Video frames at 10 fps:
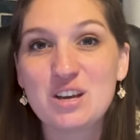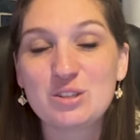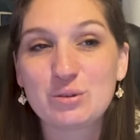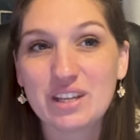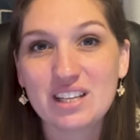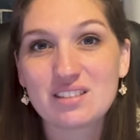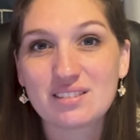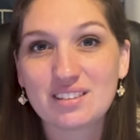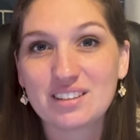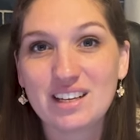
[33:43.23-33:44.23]
So getting to
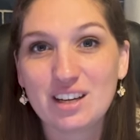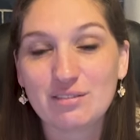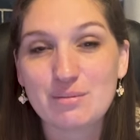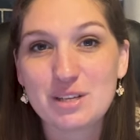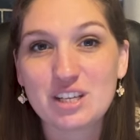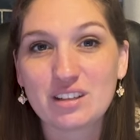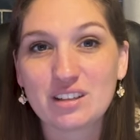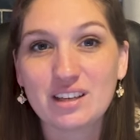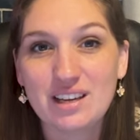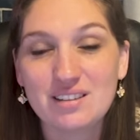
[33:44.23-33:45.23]
learn and hear from each
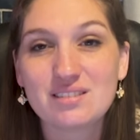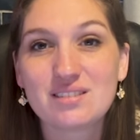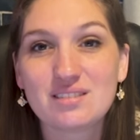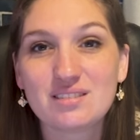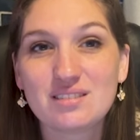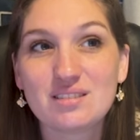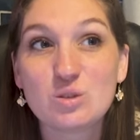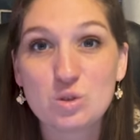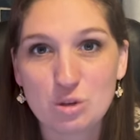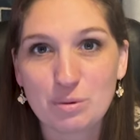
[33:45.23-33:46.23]
other is
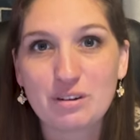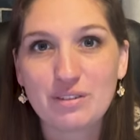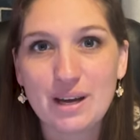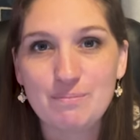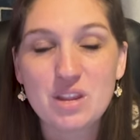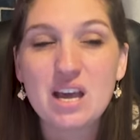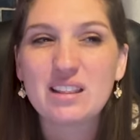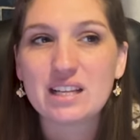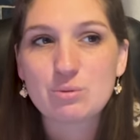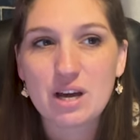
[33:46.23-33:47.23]
super fun.
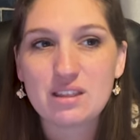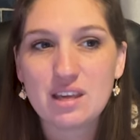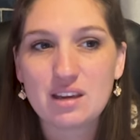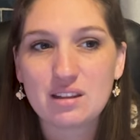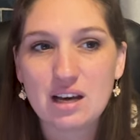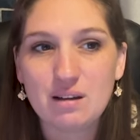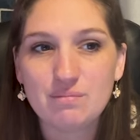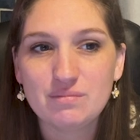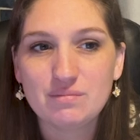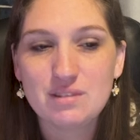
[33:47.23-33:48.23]
That's why I think
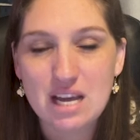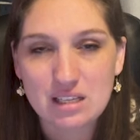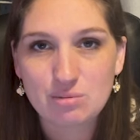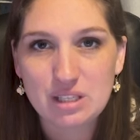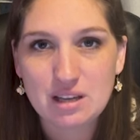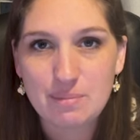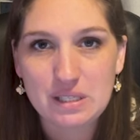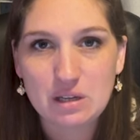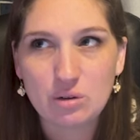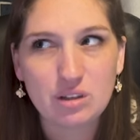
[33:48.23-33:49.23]
um, next week's
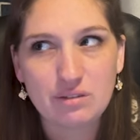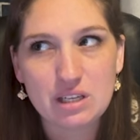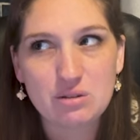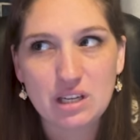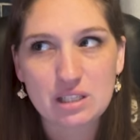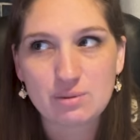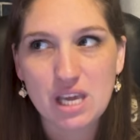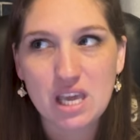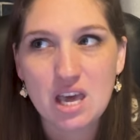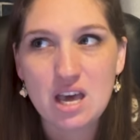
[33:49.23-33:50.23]
episode, if I do it next
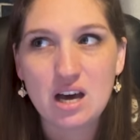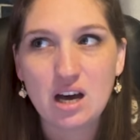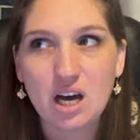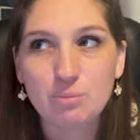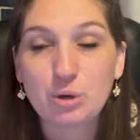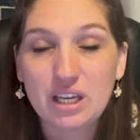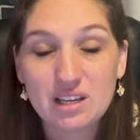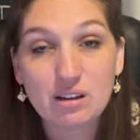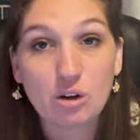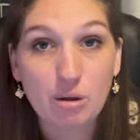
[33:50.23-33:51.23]
week, on breaking
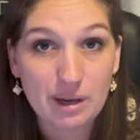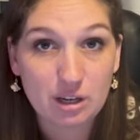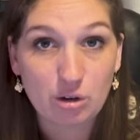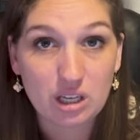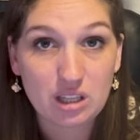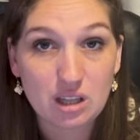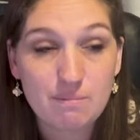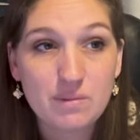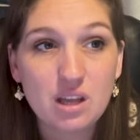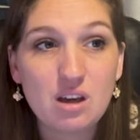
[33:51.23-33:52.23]
down all my
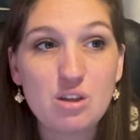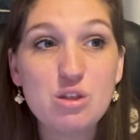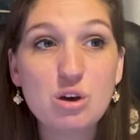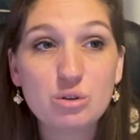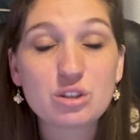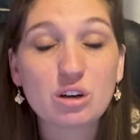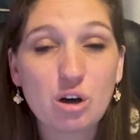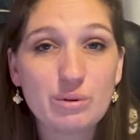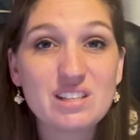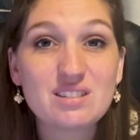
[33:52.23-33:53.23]
curriculum, those are
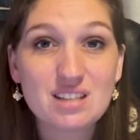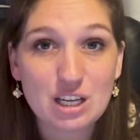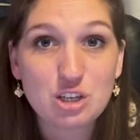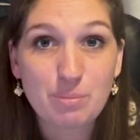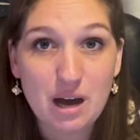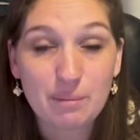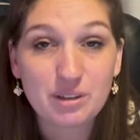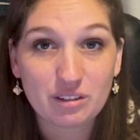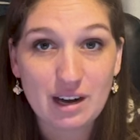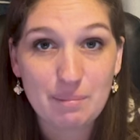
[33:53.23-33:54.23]
always such a
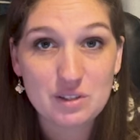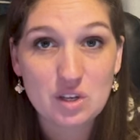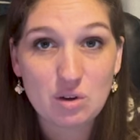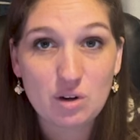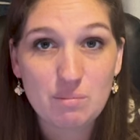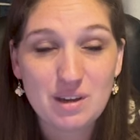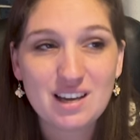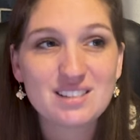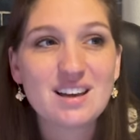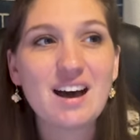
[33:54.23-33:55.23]
popular episode
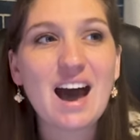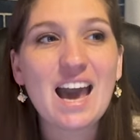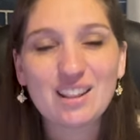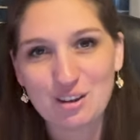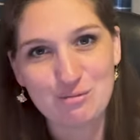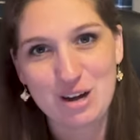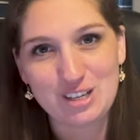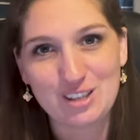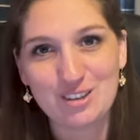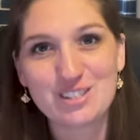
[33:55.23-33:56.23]
because I love
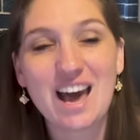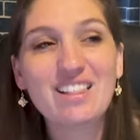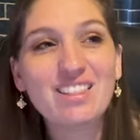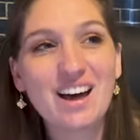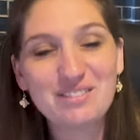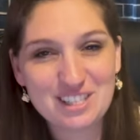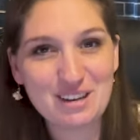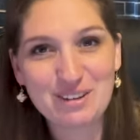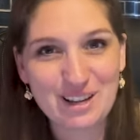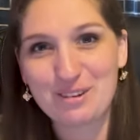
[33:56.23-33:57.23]
watching those. I love seeing
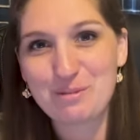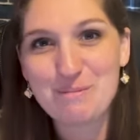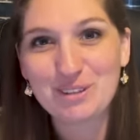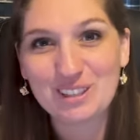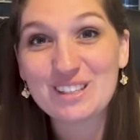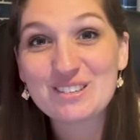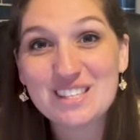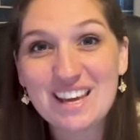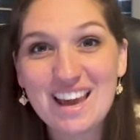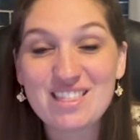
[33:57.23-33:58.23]
what other people are
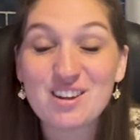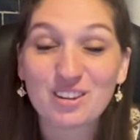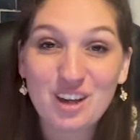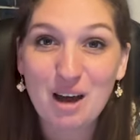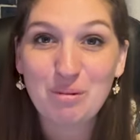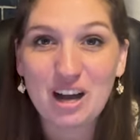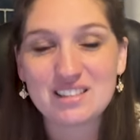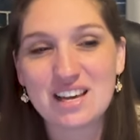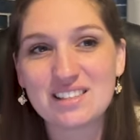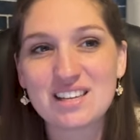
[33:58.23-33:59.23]
using and their thought
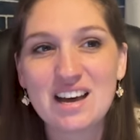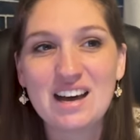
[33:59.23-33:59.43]
process.